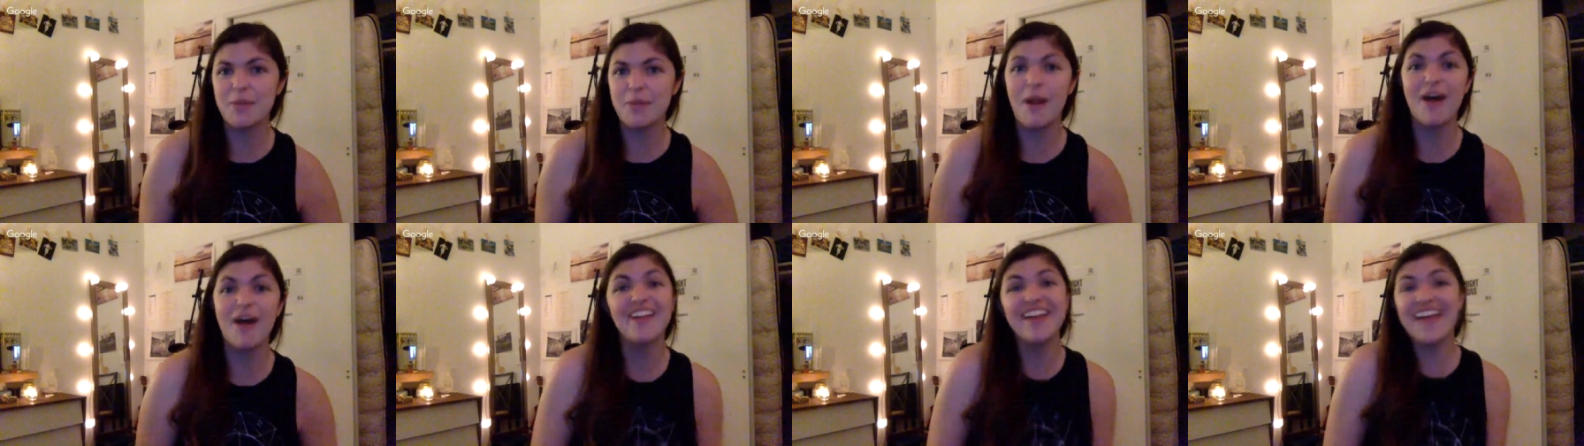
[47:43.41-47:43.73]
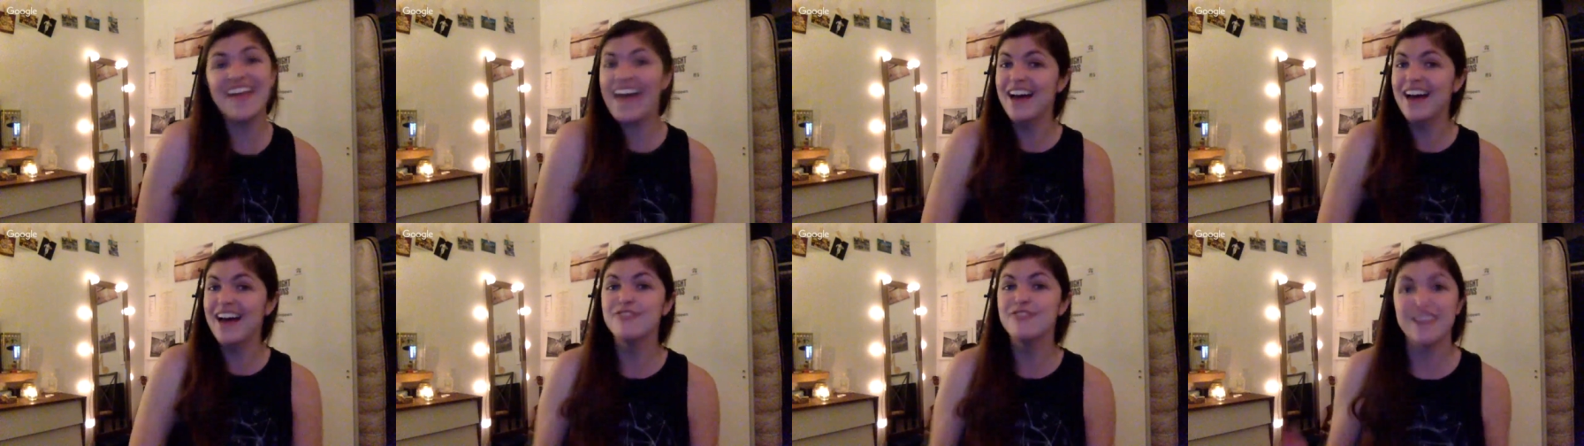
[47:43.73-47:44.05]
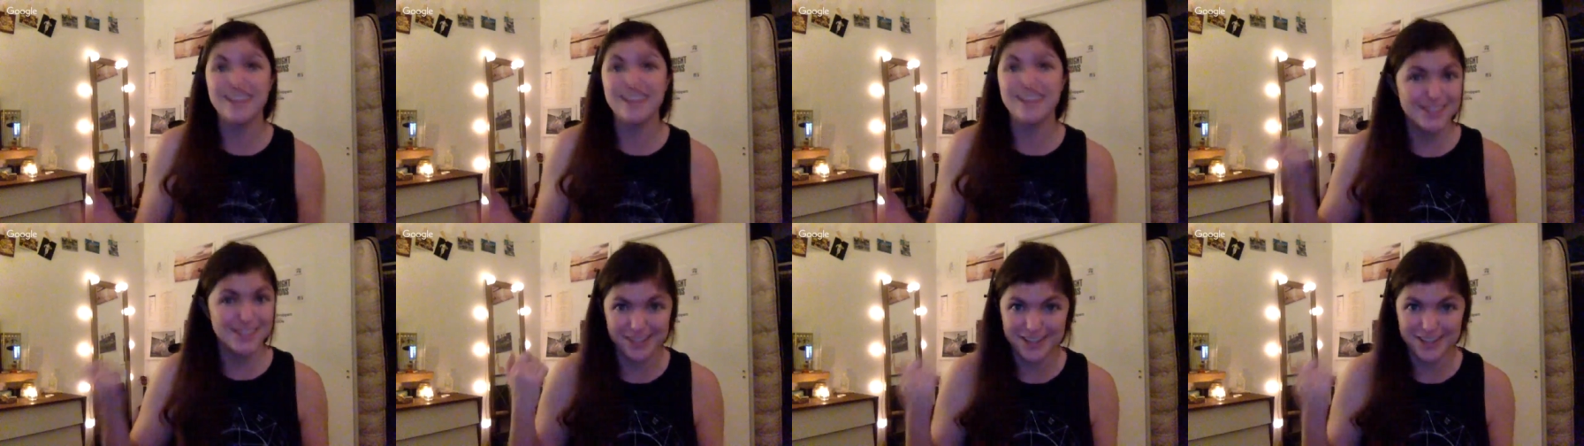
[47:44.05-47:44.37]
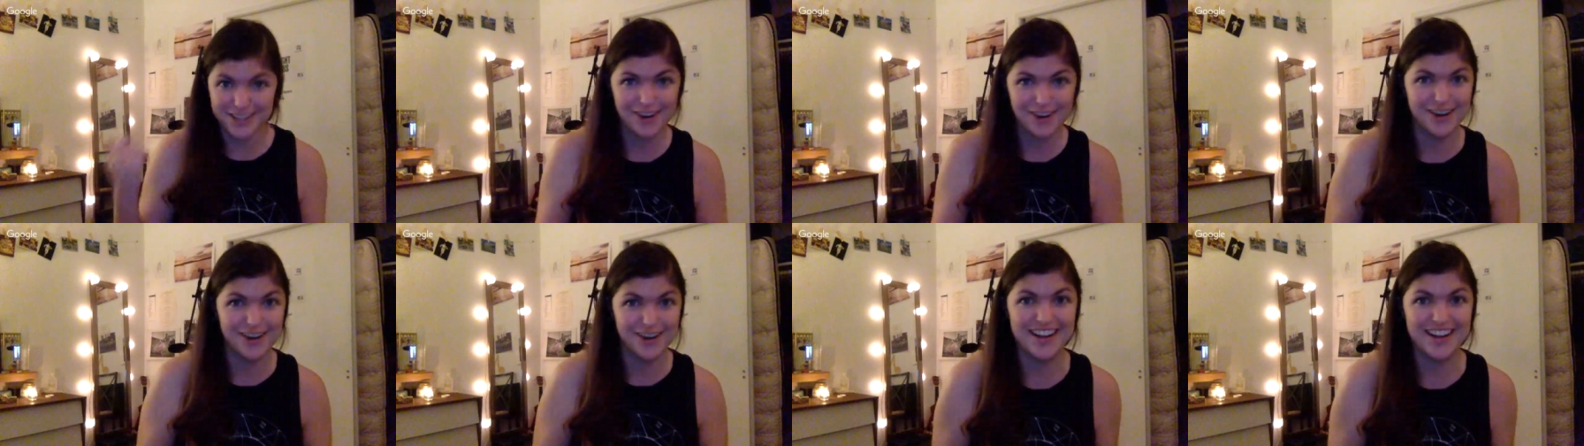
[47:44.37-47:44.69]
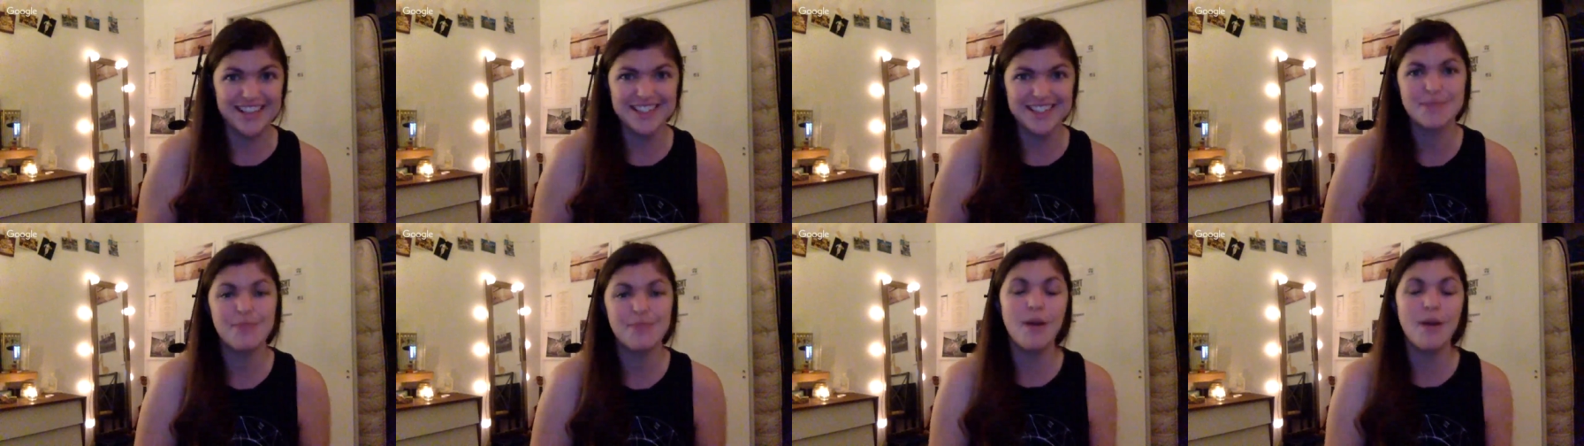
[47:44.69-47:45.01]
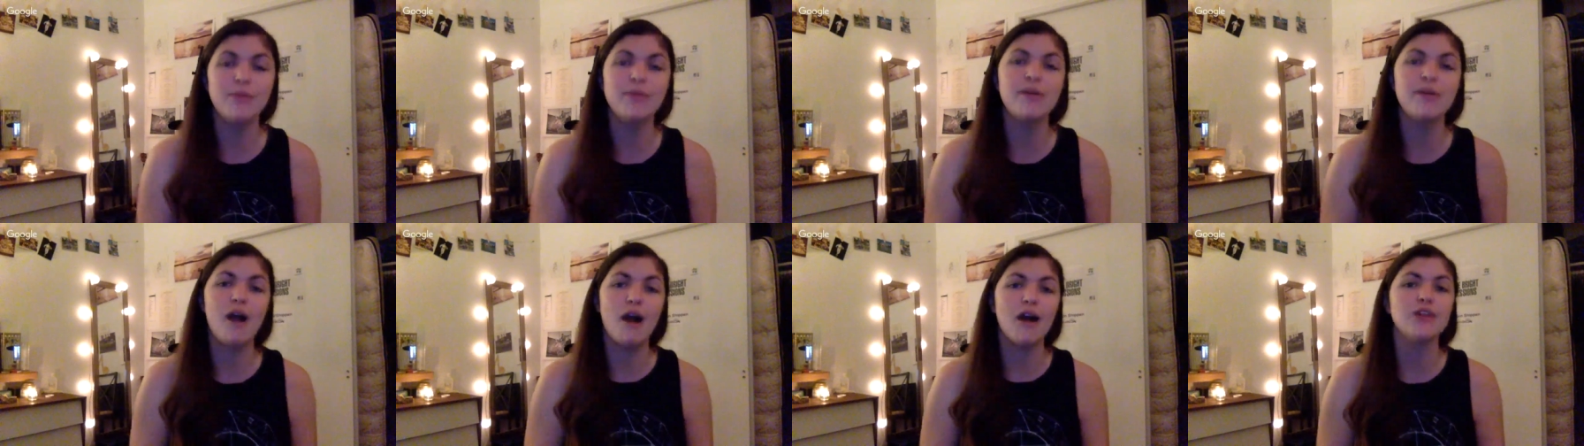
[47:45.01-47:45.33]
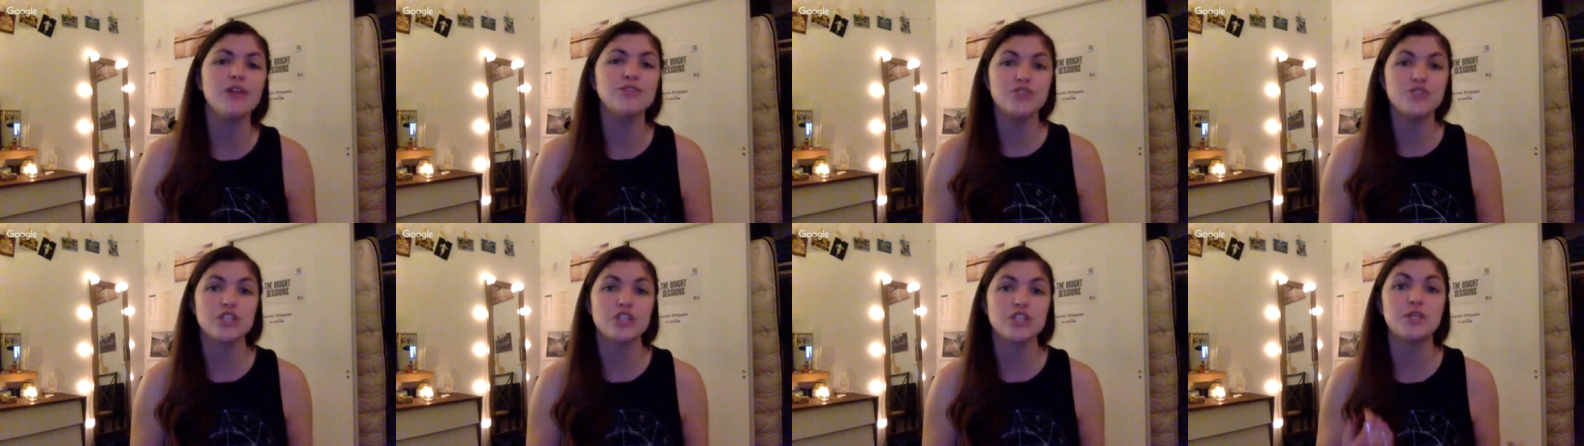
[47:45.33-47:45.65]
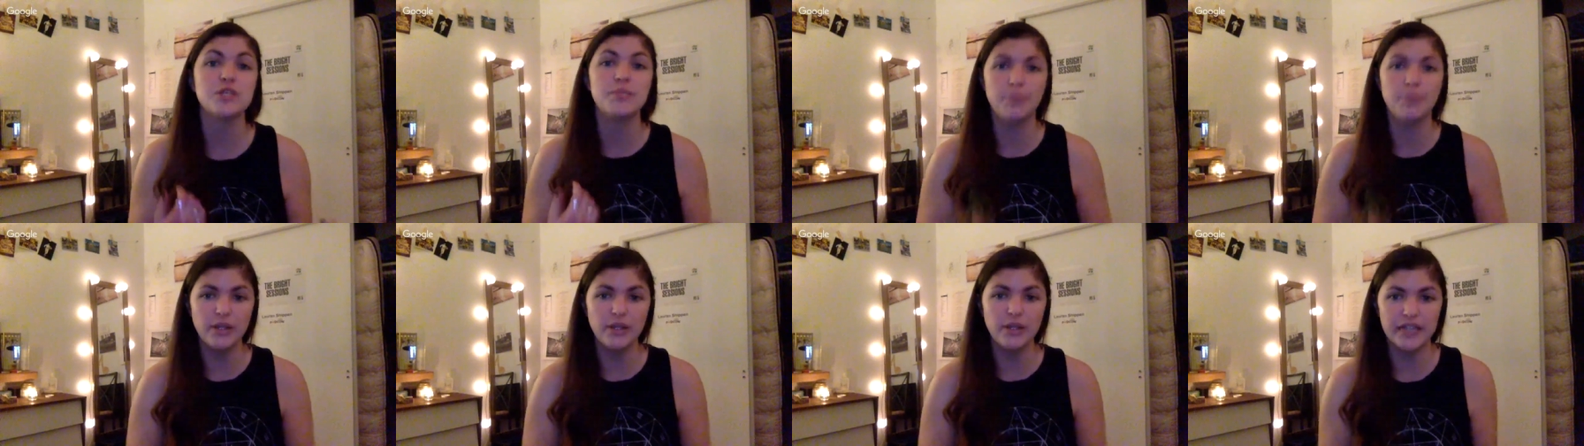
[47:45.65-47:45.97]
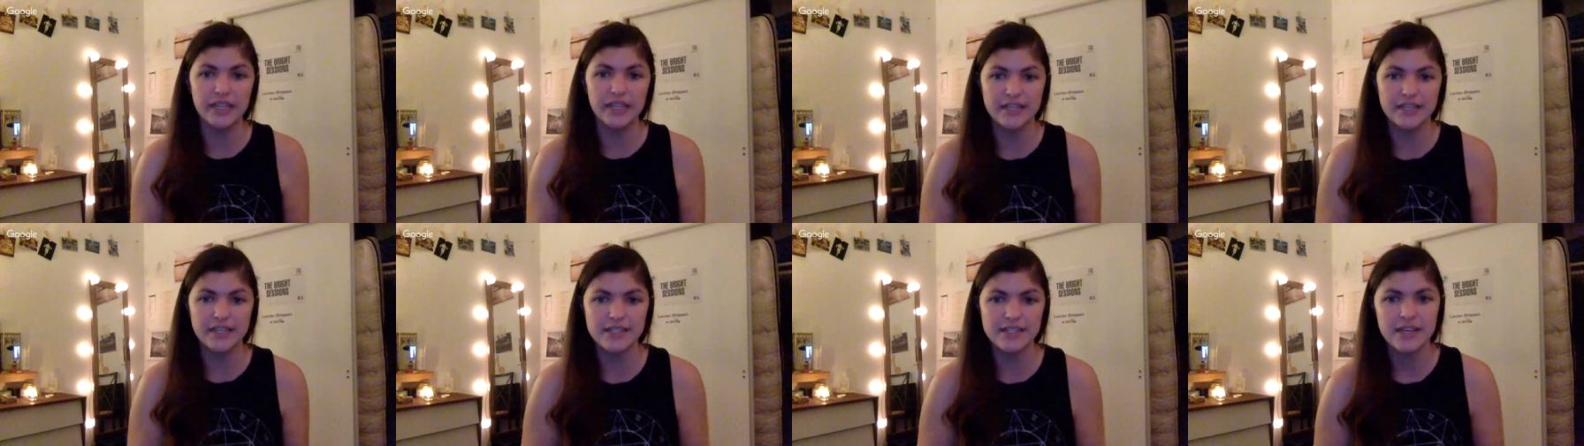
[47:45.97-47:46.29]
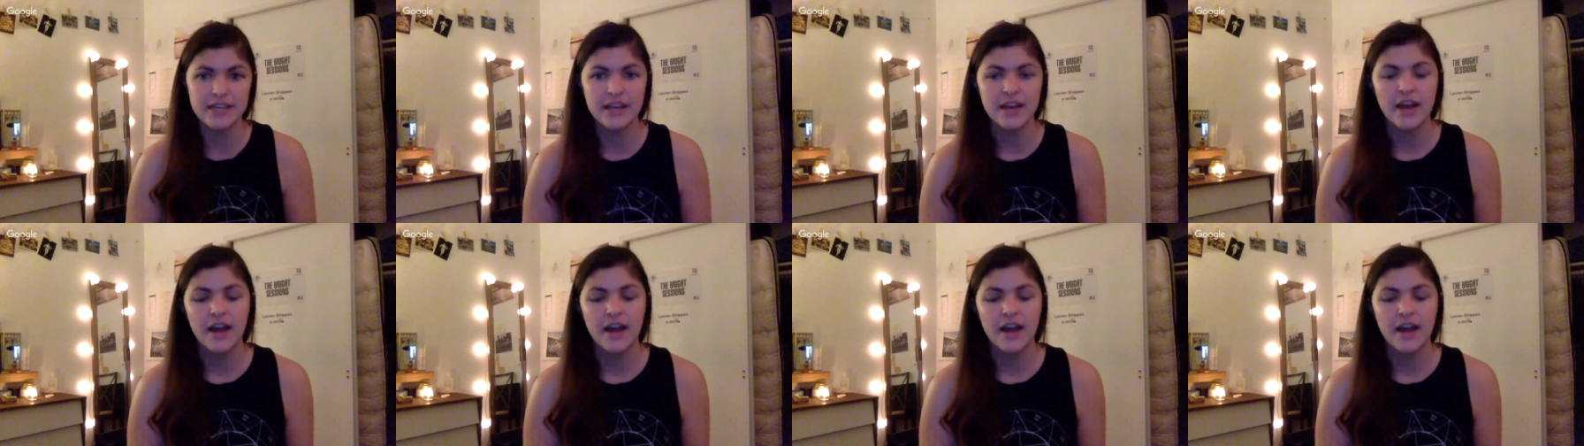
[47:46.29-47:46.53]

They probably have insecurities. They probably aren't just bullies.